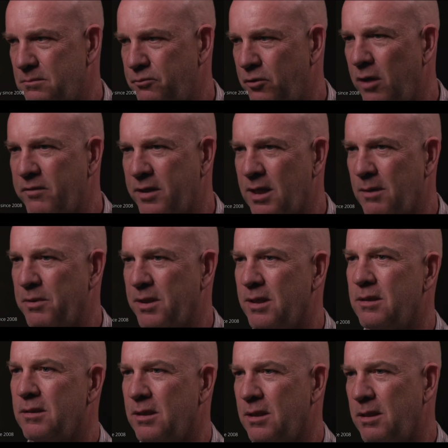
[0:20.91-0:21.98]
private
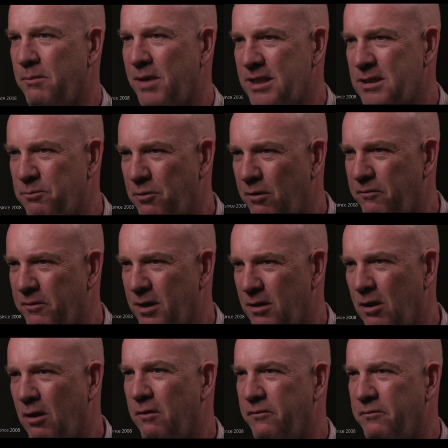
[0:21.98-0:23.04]
company that then makes a profit
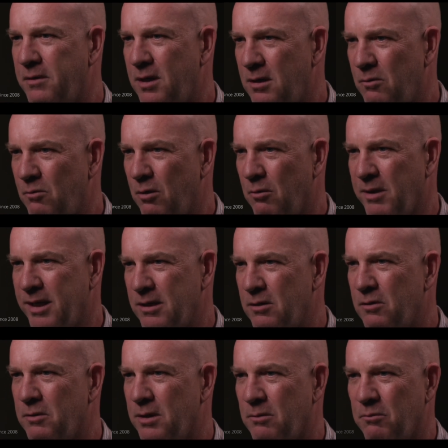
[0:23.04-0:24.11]
off what we're
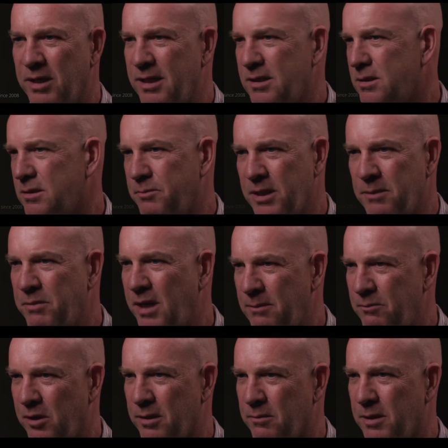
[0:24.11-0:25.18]
doing when it's being
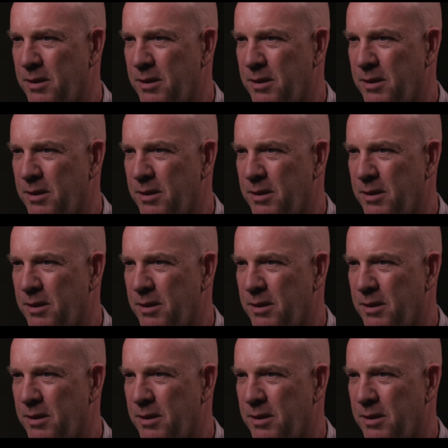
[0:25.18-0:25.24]
paid by the